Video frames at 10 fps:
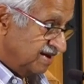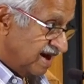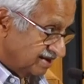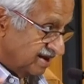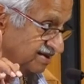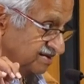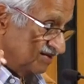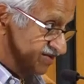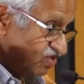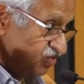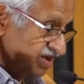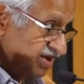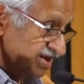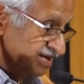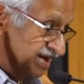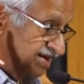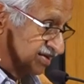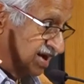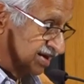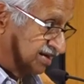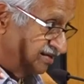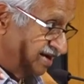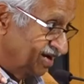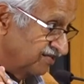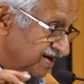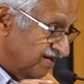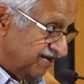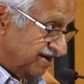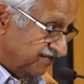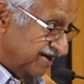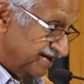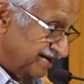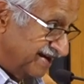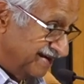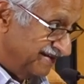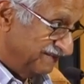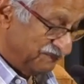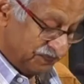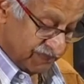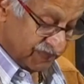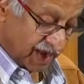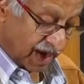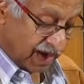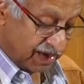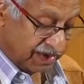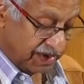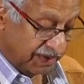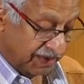Not the history which you hear in Science Congress very often, of a different kind. And